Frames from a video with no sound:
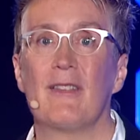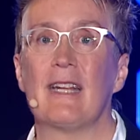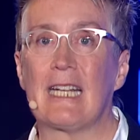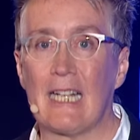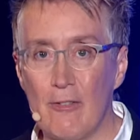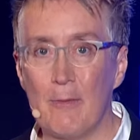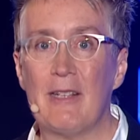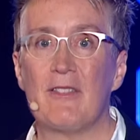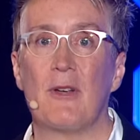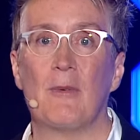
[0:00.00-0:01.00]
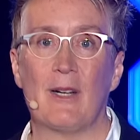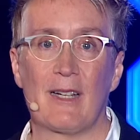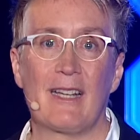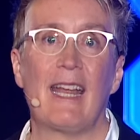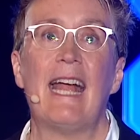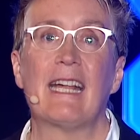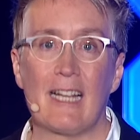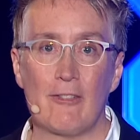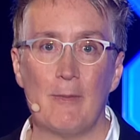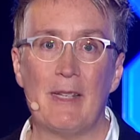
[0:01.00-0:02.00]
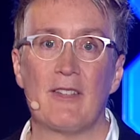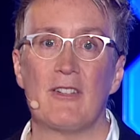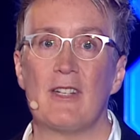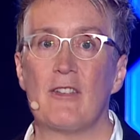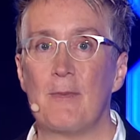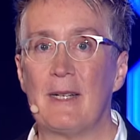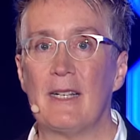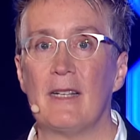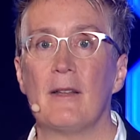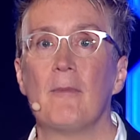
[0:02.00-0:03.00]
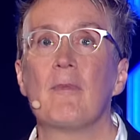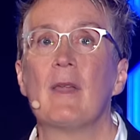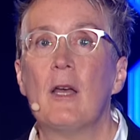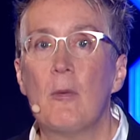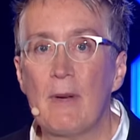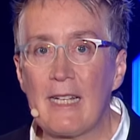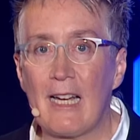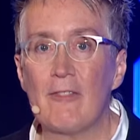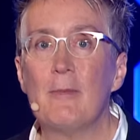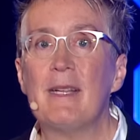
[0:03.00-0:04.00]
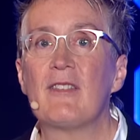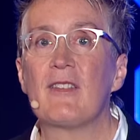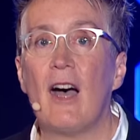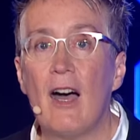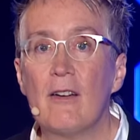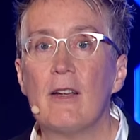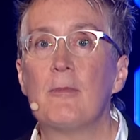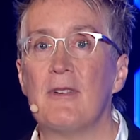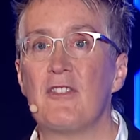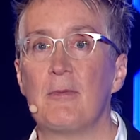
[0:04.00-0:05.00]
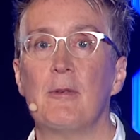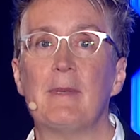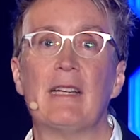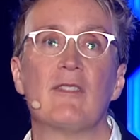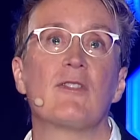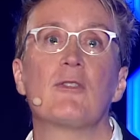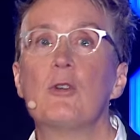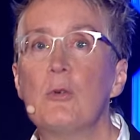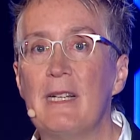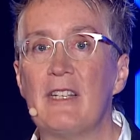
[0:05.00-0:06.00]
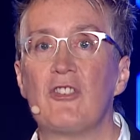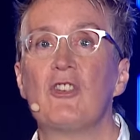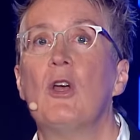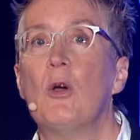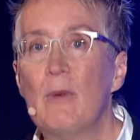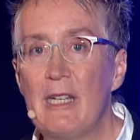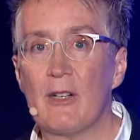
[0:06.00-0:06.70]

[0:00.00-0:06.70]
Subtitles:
that governments at work and governments are transparent. But governments are a principal means through which we